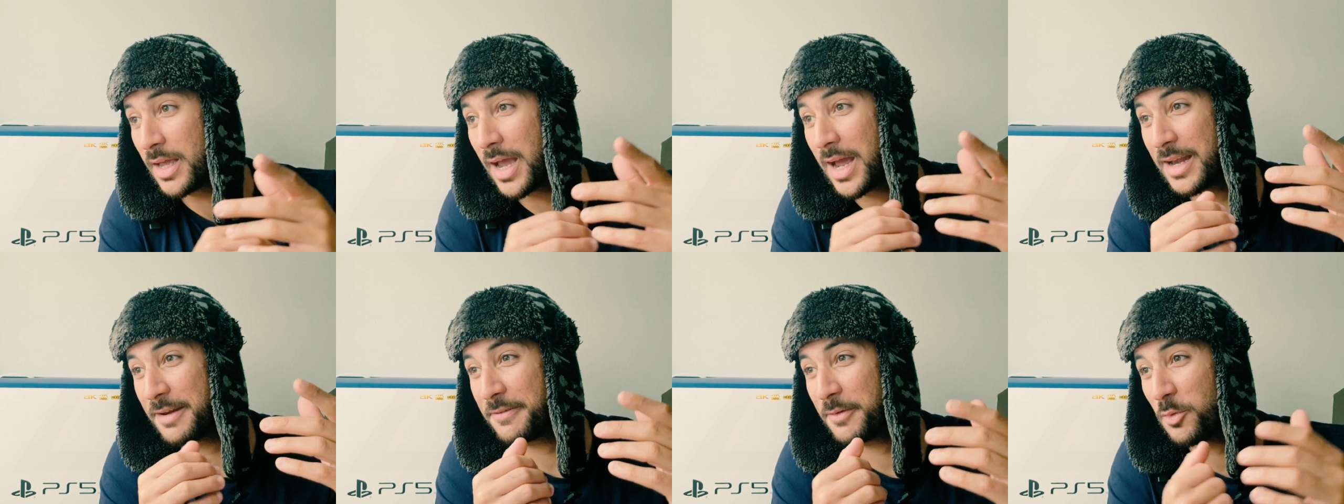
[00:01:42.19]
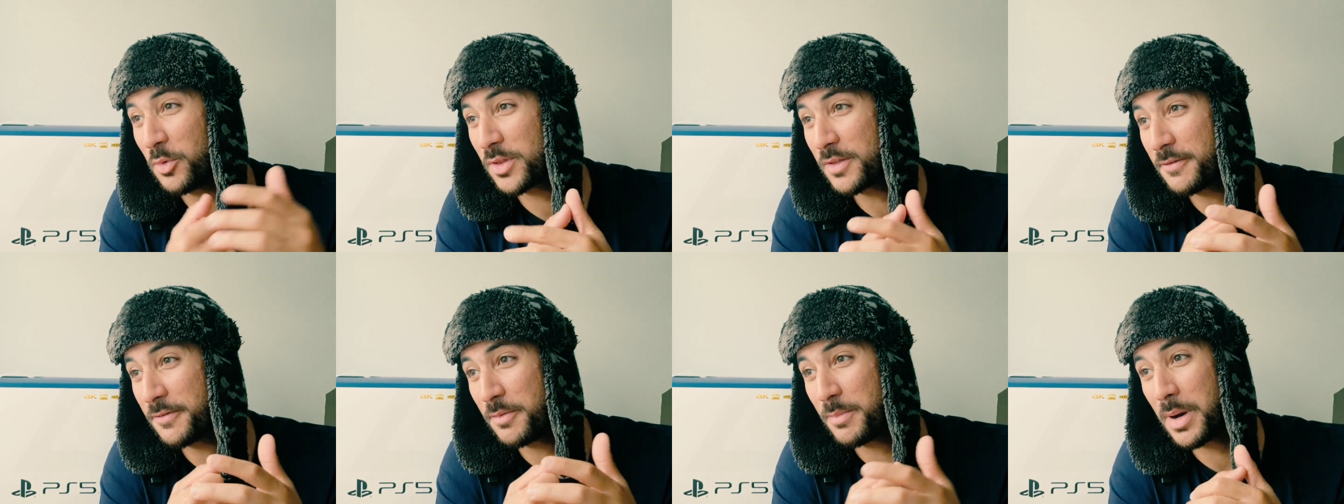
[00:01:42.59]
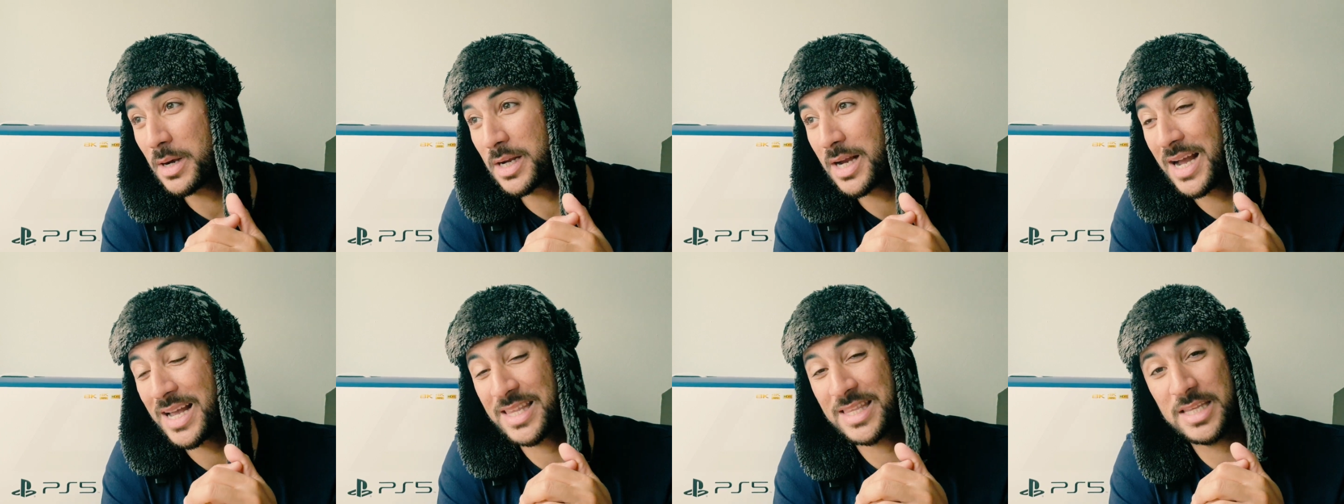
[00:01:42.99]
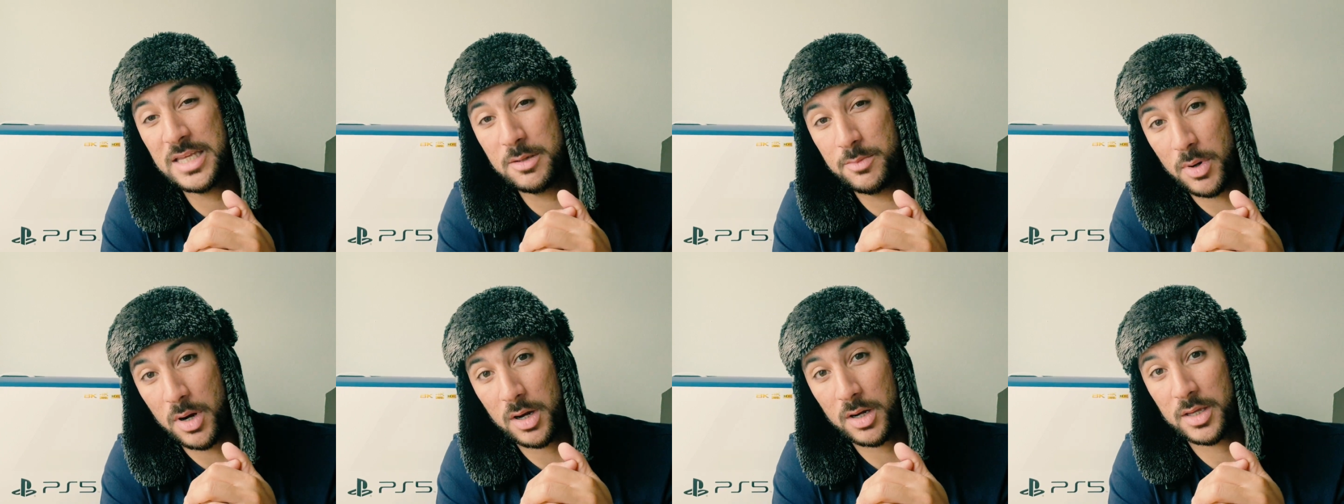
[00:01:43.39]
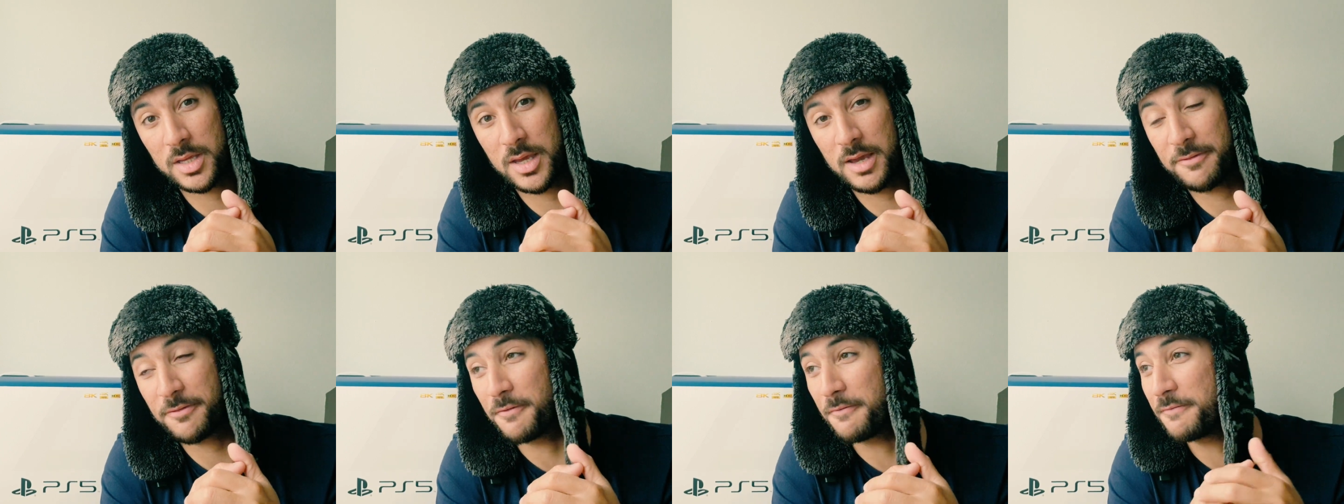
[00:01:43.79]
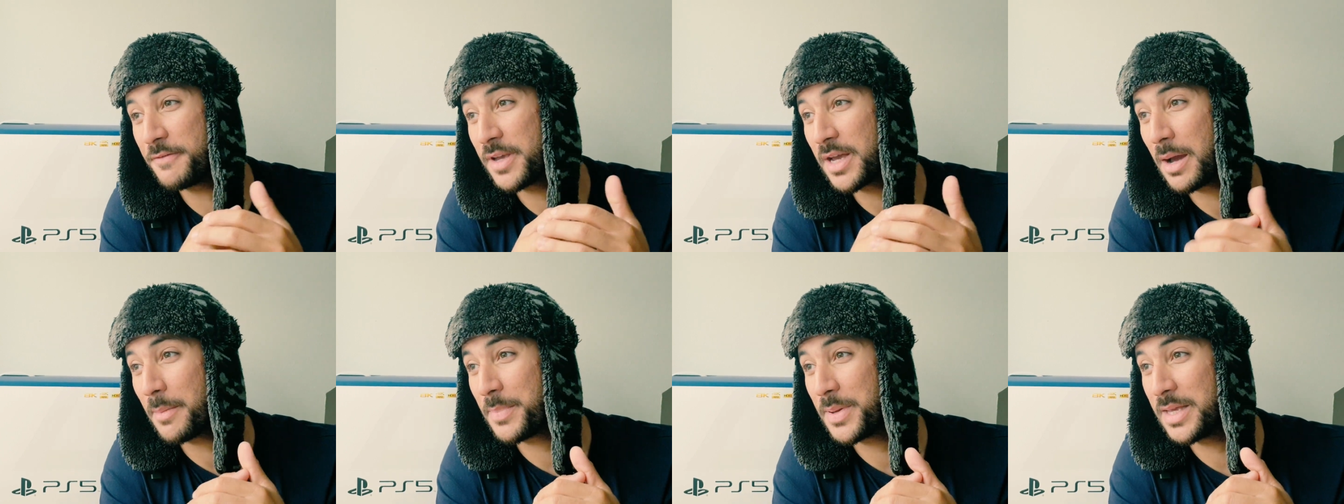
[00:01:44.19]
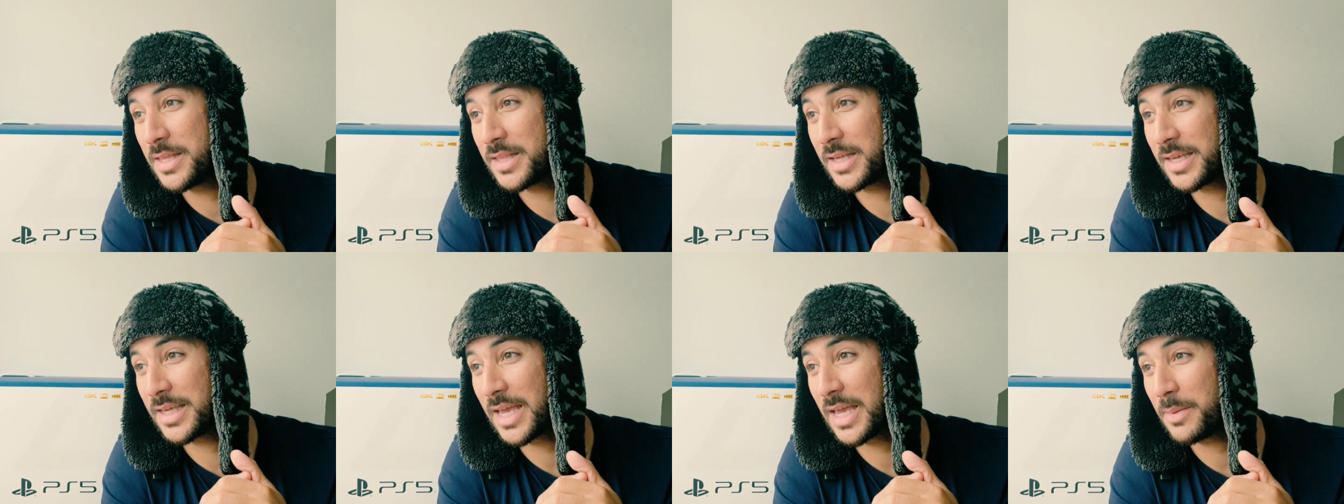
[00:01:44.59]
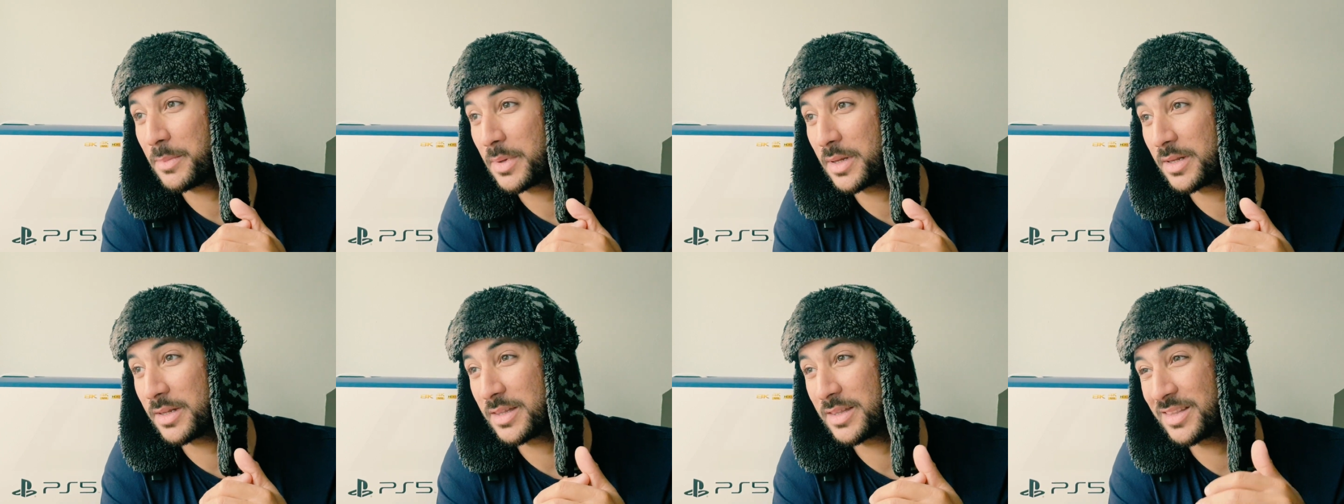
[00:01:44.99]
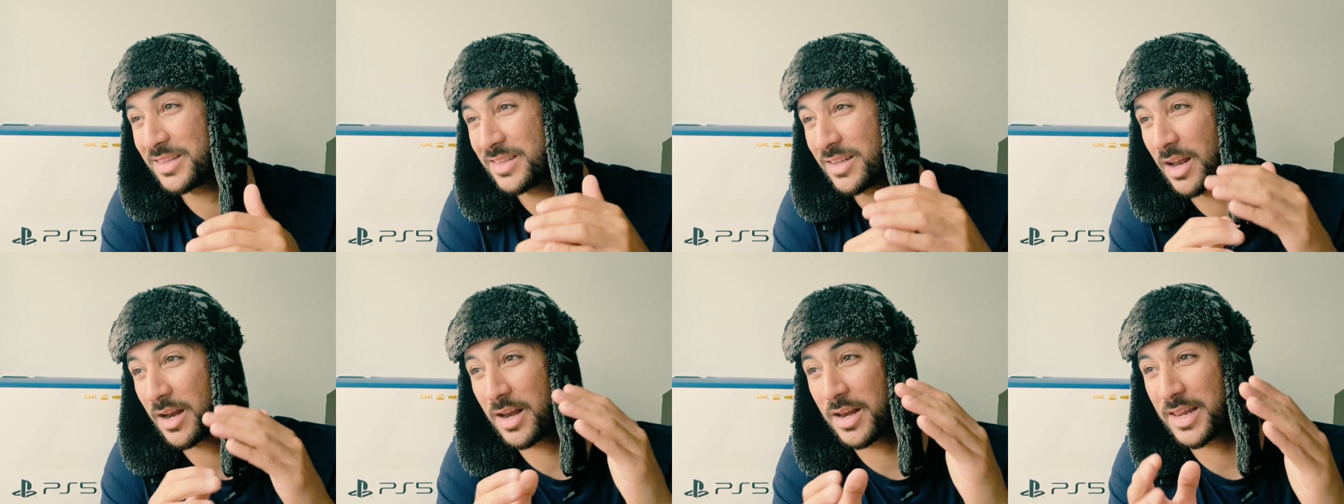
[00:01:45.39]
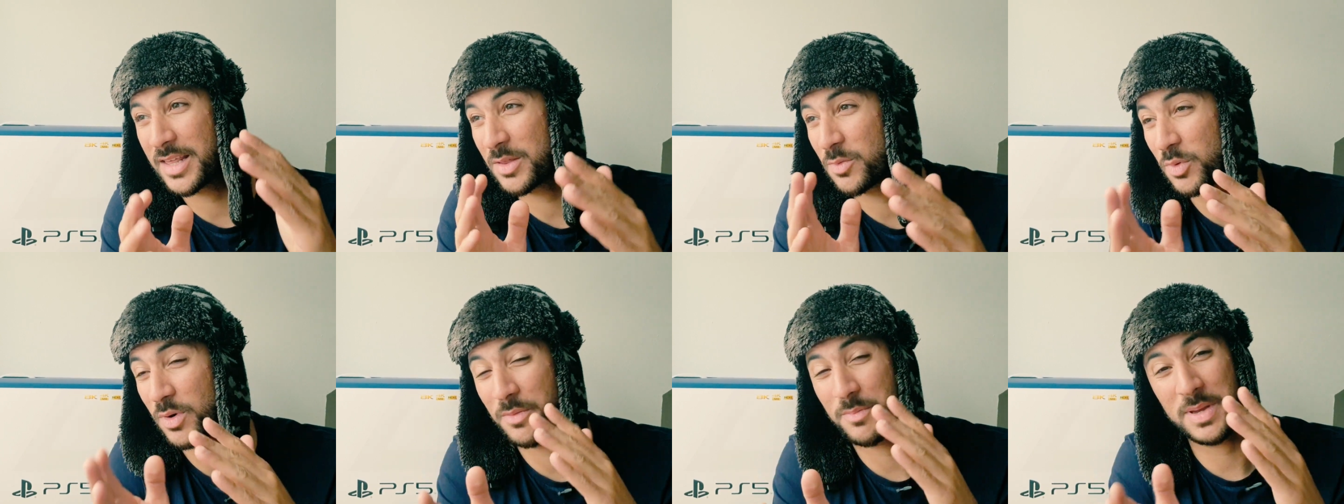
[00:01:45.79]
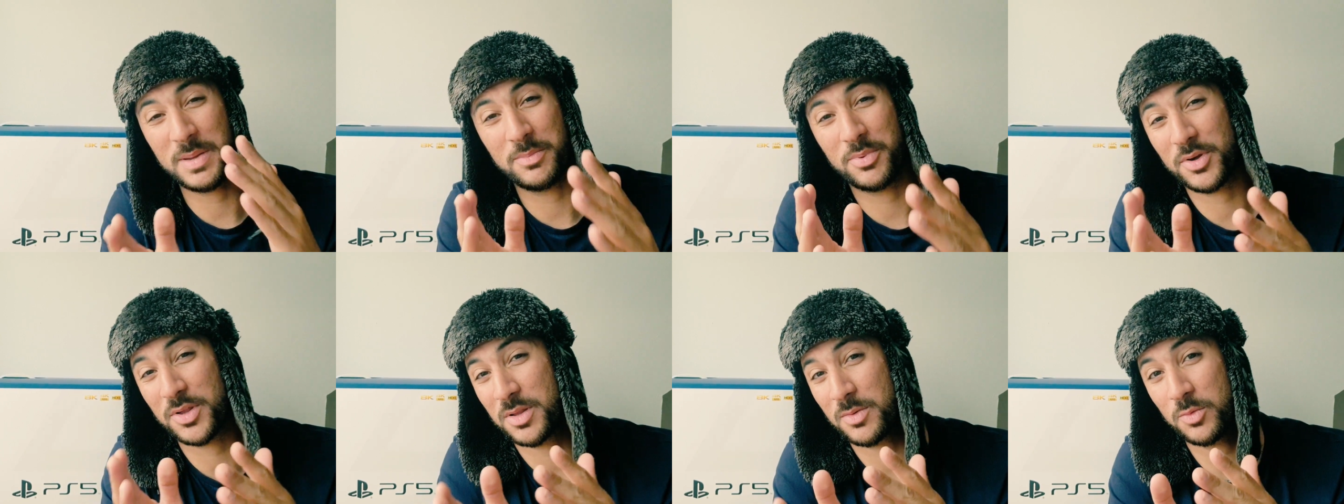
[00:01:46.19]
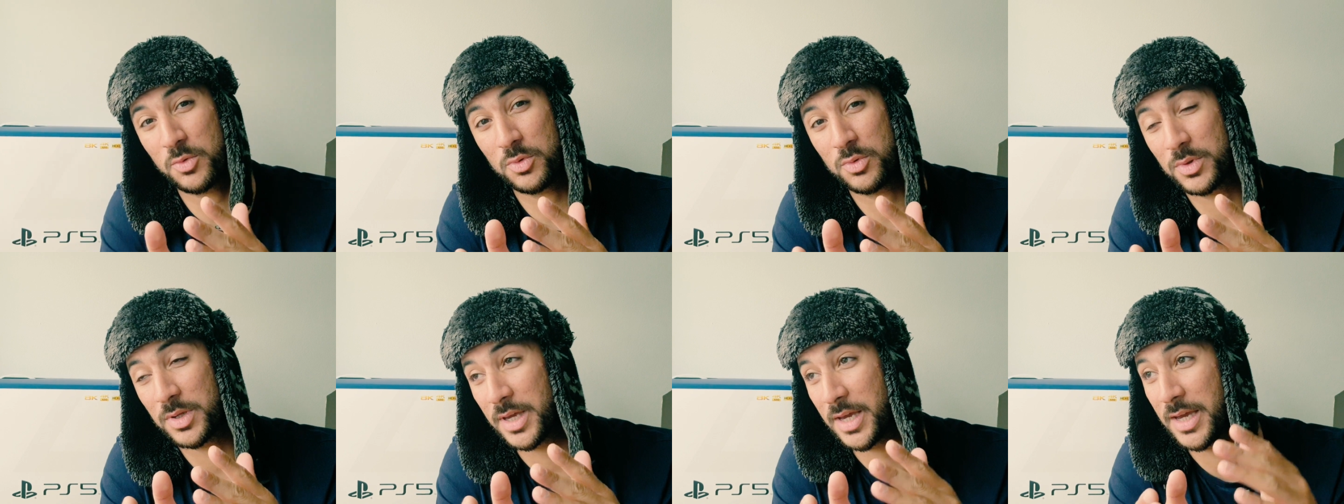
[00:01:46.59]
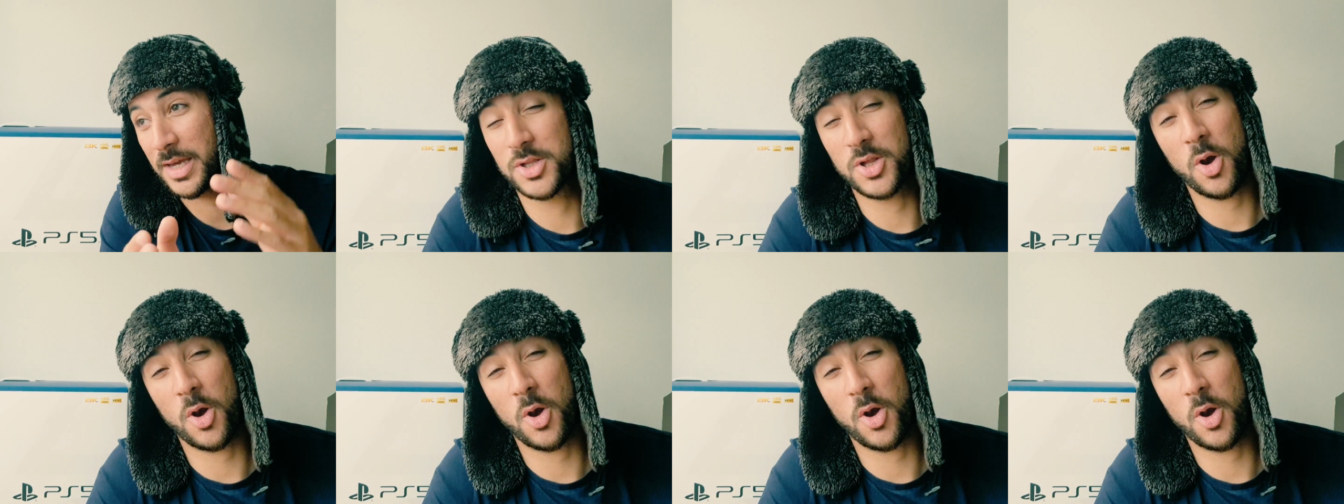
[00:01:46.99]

And if it wasn't for my guy Debuck, yeah, from VIP to gaming, none of this would have been possible, yeah?